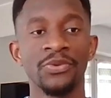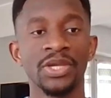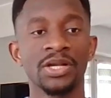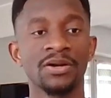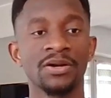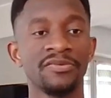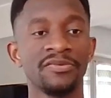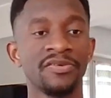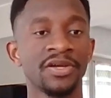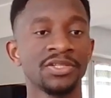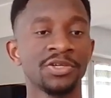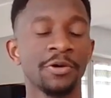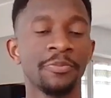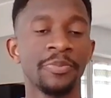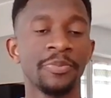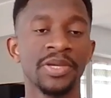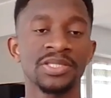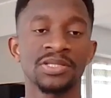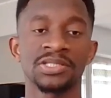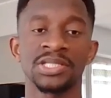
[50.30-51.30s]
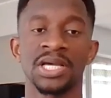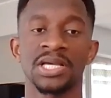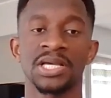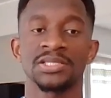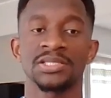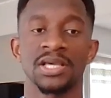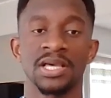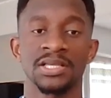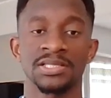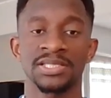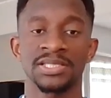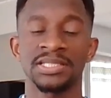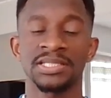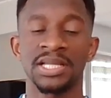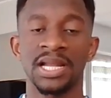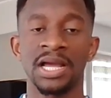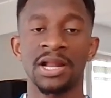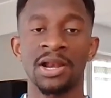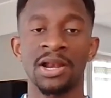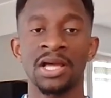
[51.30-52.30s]
We cover topics such as
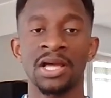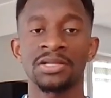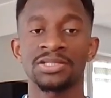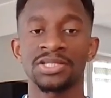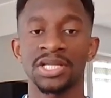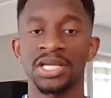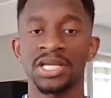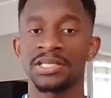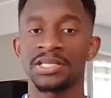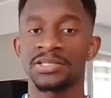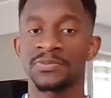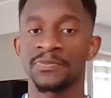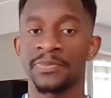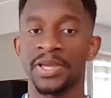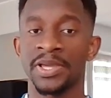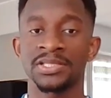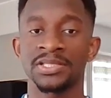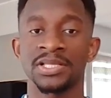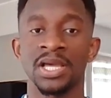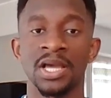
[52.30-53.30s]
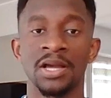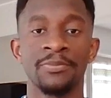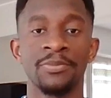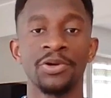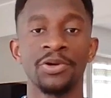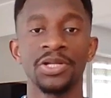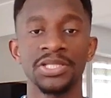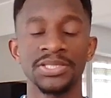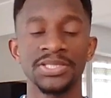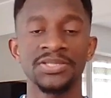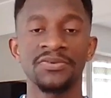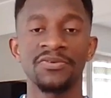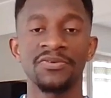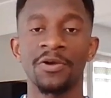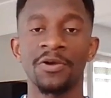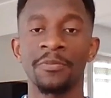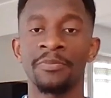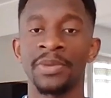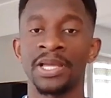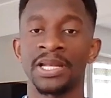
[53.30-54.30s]
satellite launches, space policy
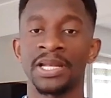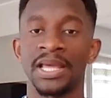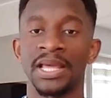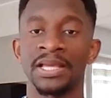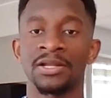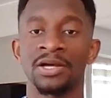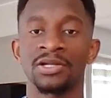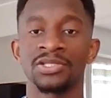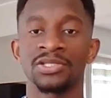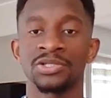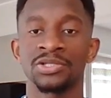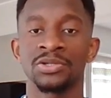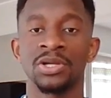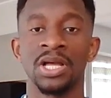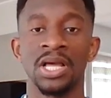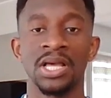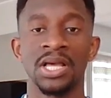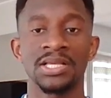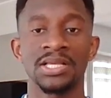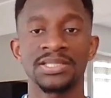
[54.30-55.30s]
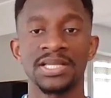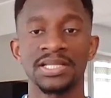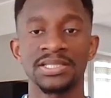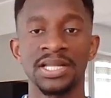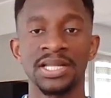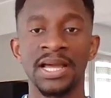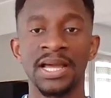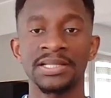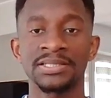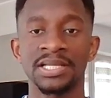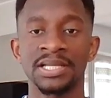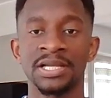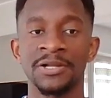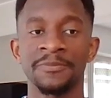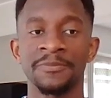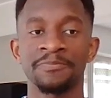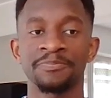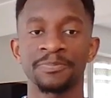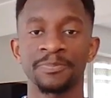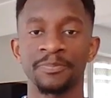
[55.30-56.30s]
development, and also satellite
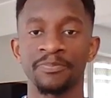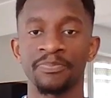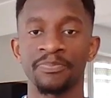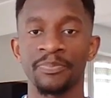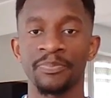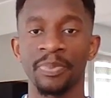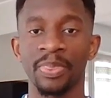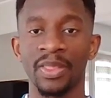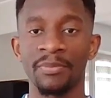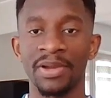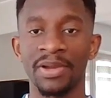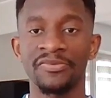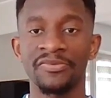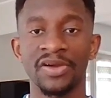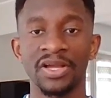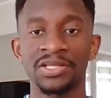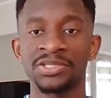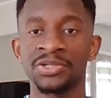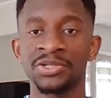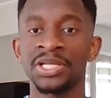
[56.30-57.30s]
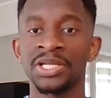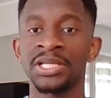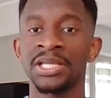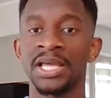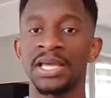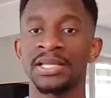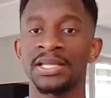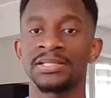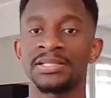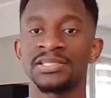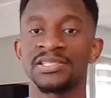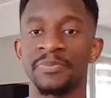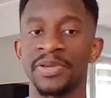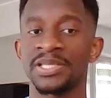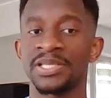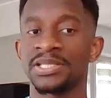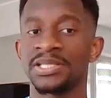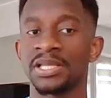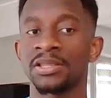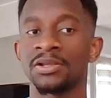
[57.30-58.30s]
manufacturing and
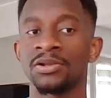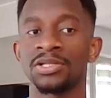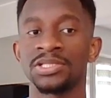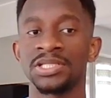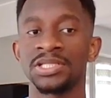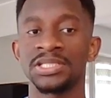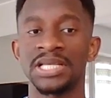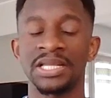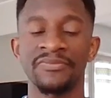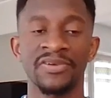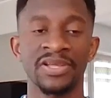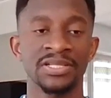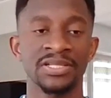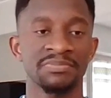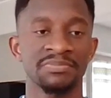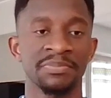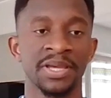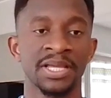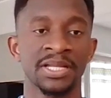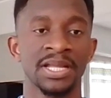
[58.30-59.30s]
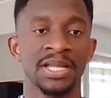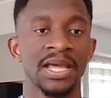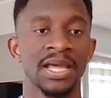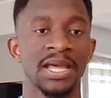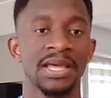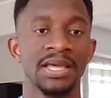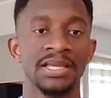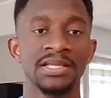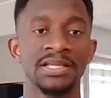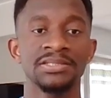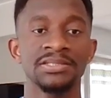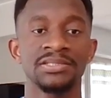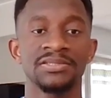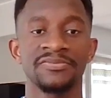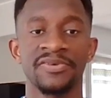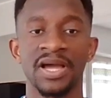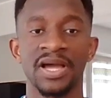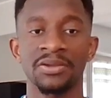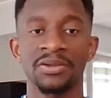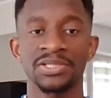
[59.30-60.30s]
space technologies advancement in
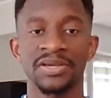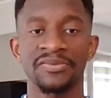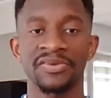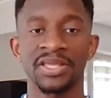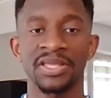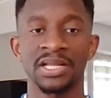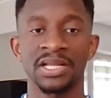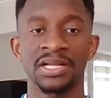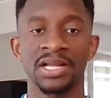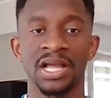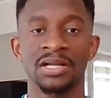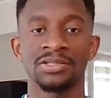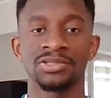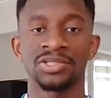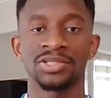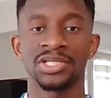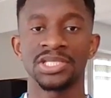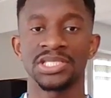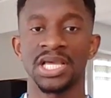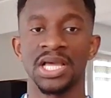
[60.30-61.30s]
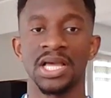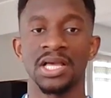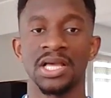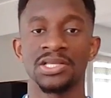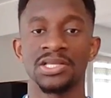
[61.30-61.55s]
various African countries.